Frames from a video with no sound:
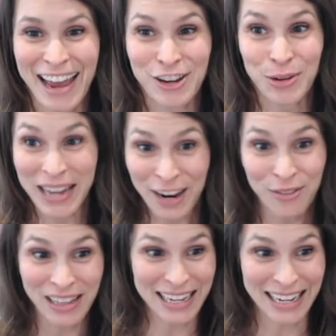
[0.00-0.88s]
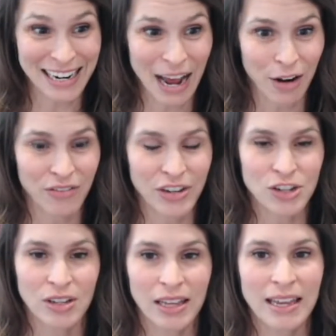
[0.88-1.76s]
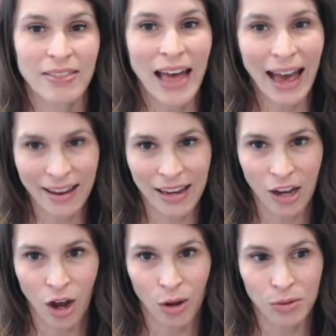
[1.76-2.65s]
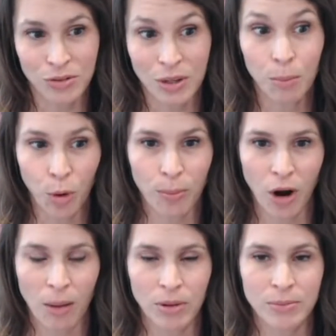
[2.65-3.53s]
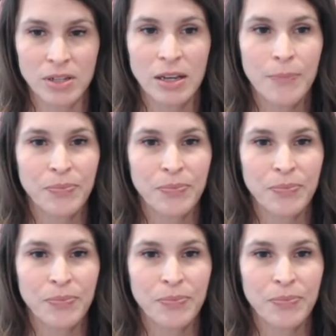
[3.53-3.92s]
you can't really get it out efficiently, that can cause more problems.